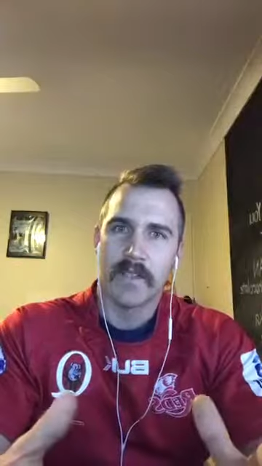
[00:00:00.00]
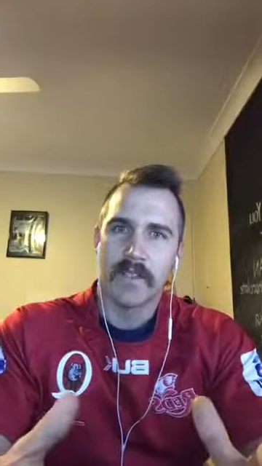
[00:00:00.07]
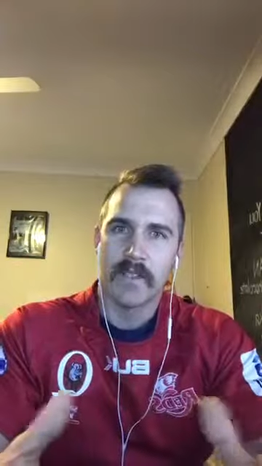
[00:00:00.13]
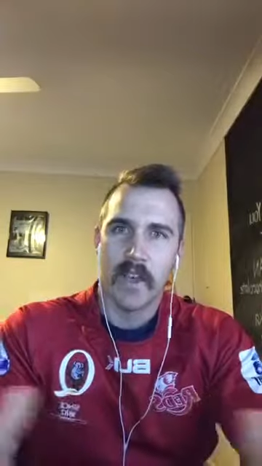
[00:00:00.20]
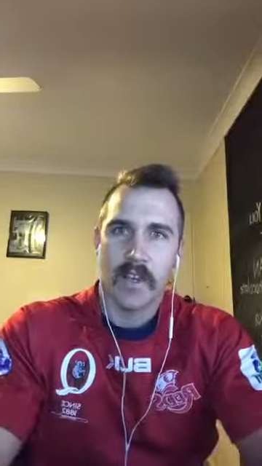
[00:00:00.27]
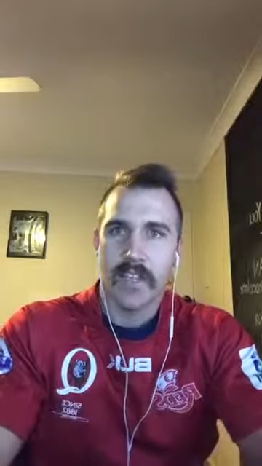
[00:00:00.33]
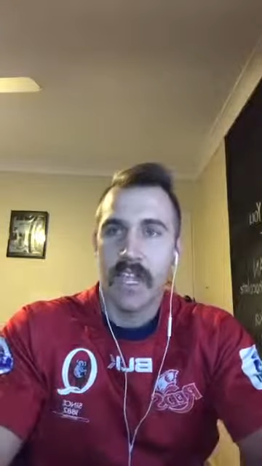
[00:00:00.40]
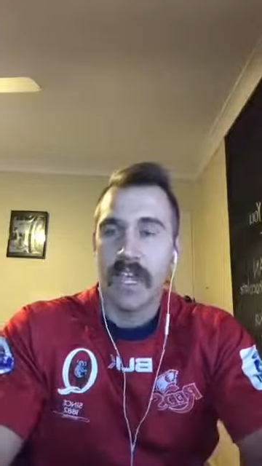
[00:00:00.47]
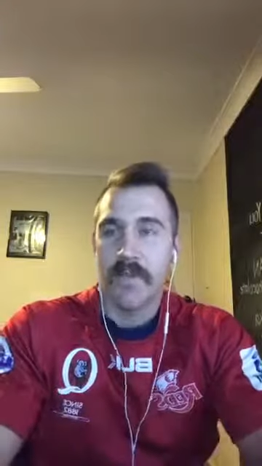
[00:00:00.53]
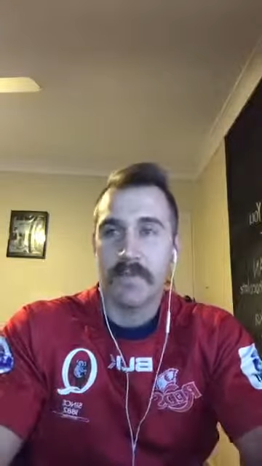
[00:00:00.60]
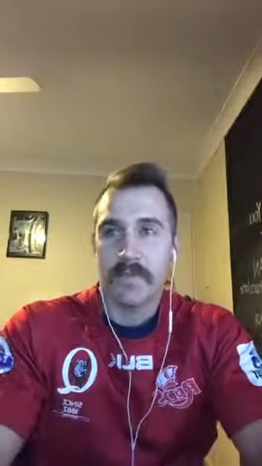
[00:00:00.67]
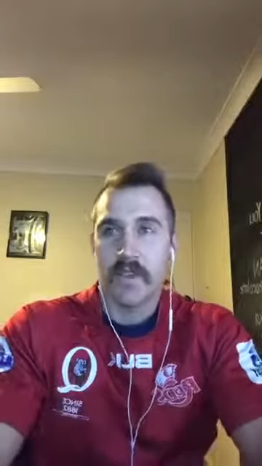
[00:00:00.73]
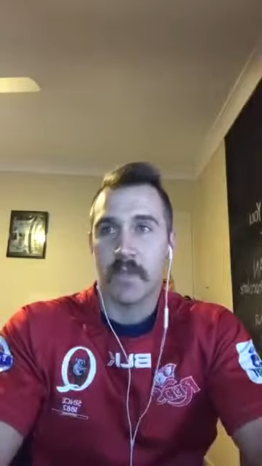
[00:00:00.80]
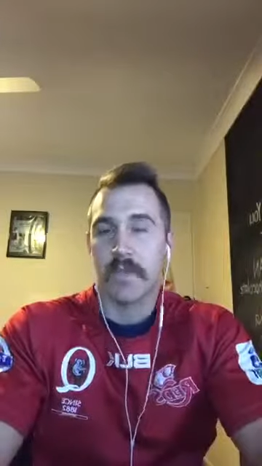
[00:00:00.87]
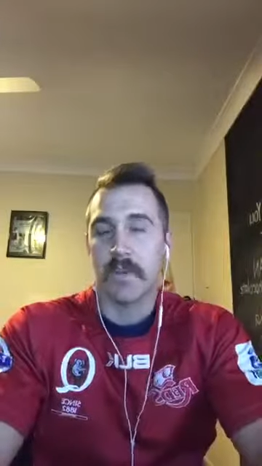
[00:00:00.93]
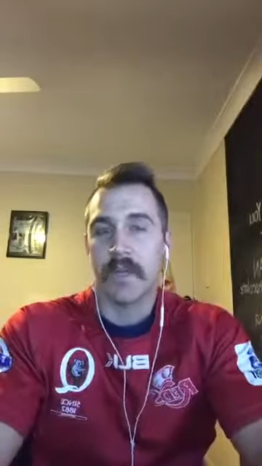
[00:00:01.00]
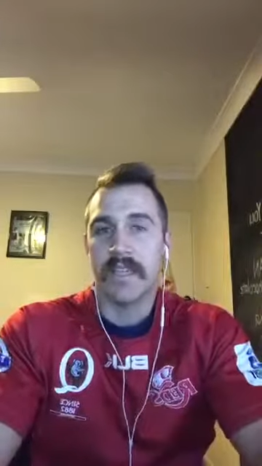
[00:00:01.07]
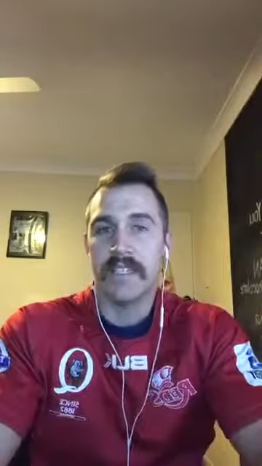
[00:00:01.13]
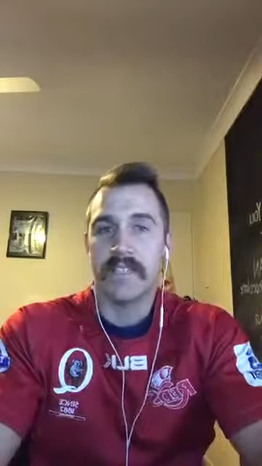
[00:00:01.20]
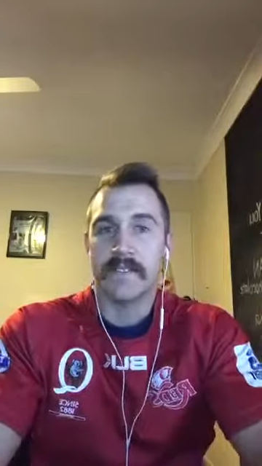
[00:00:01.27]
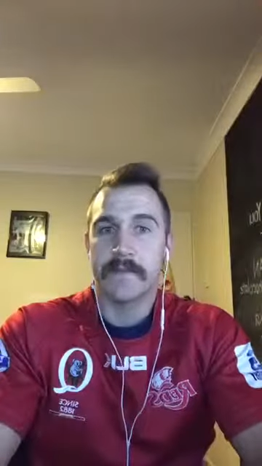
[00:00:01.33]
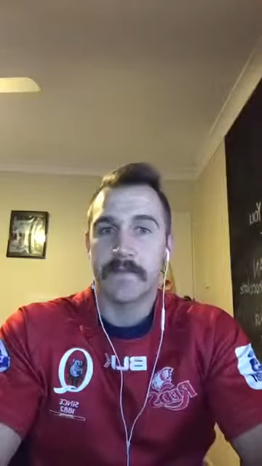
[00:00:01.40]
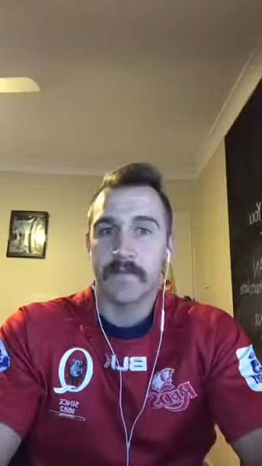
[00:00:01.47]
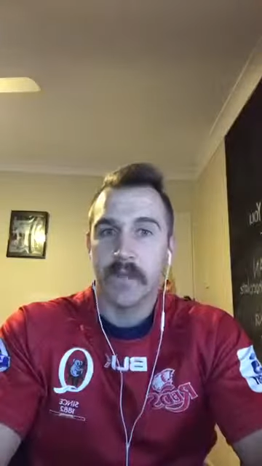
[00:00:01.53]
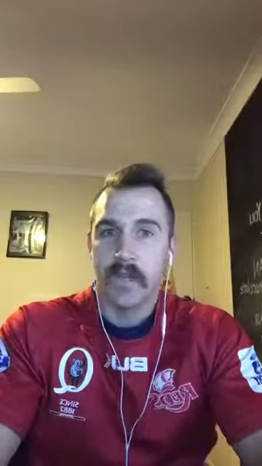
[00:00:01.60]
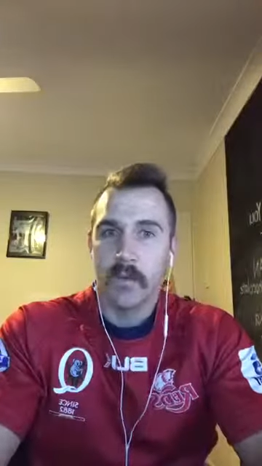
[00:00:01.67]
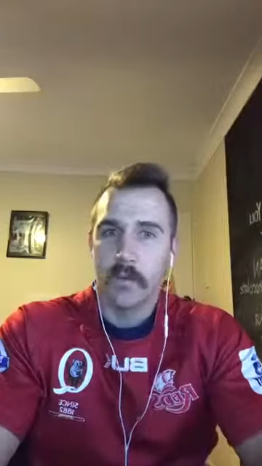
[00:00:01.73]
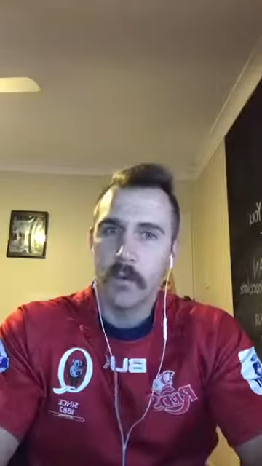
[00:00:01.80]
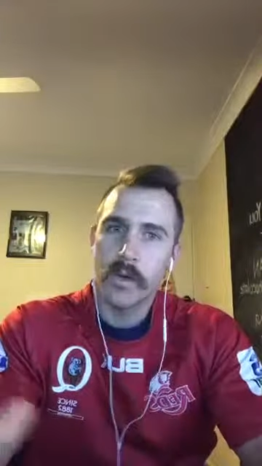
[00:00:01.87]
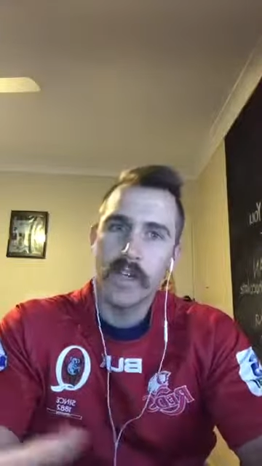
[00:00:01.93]
So please
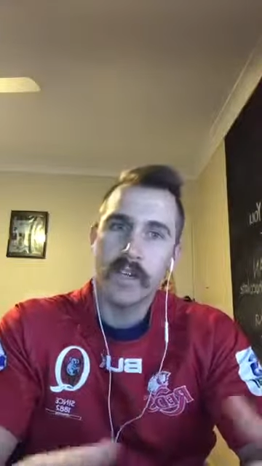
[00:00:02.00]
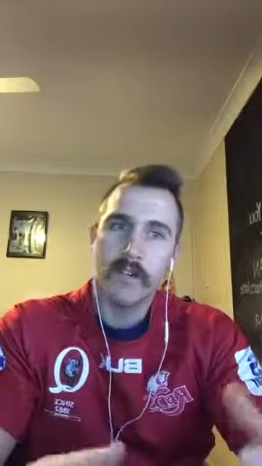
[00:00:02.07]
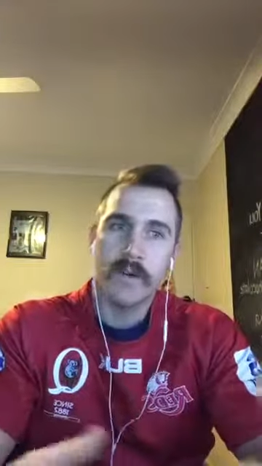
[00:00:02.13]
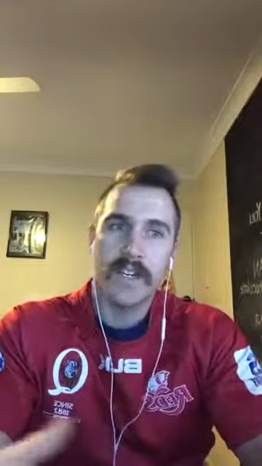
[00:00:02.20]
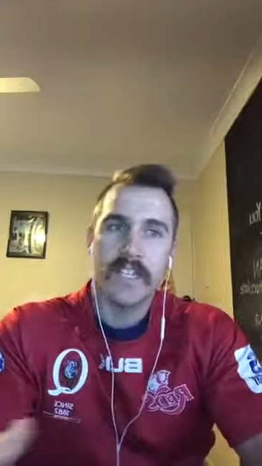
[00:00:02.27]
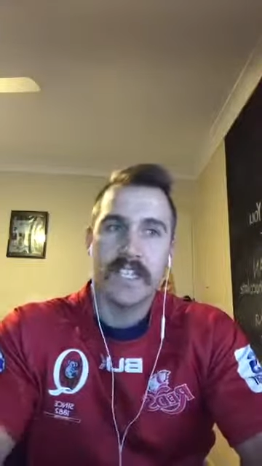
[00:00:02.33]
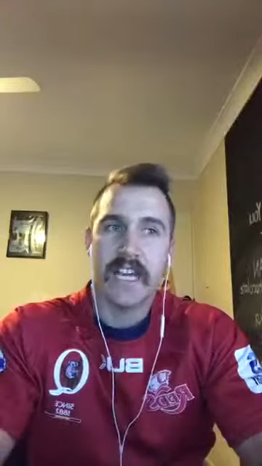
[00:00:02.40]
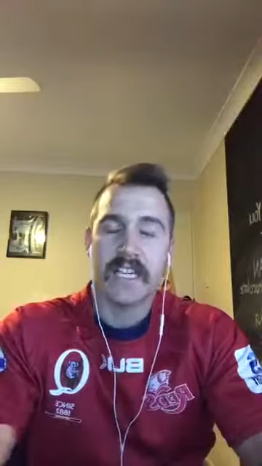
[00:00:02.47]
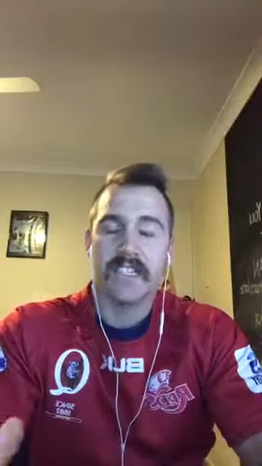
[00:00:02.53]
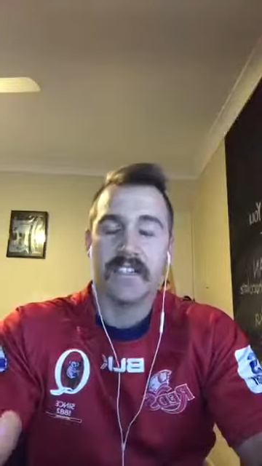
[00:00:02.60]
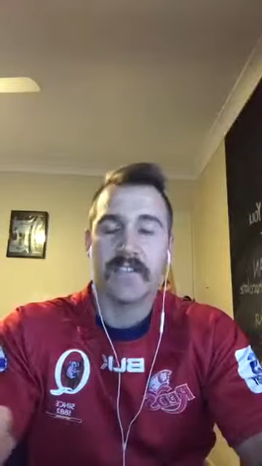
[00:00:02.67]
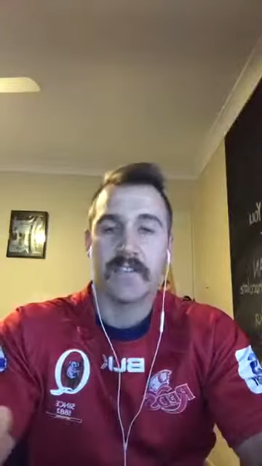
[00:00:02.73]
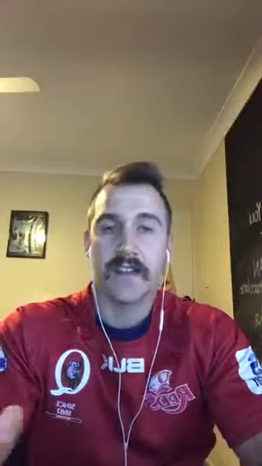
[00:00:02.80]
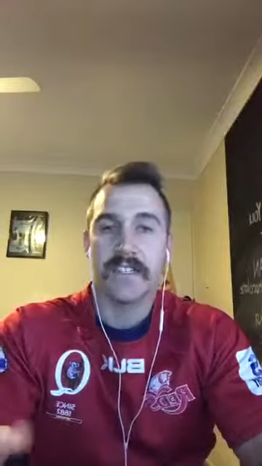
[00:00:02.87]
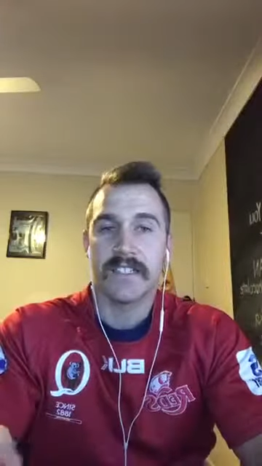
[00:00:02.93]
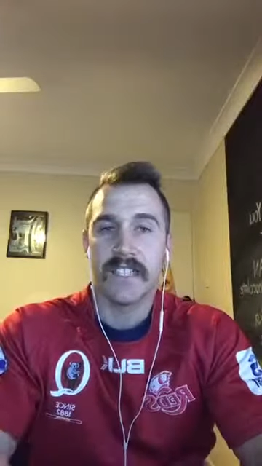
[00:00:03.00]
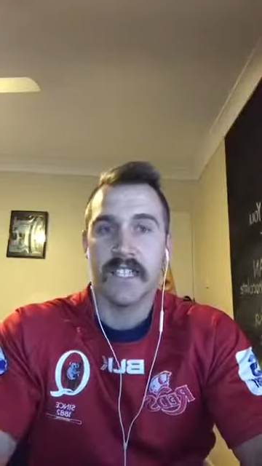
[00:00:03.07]
really reach out to your friends.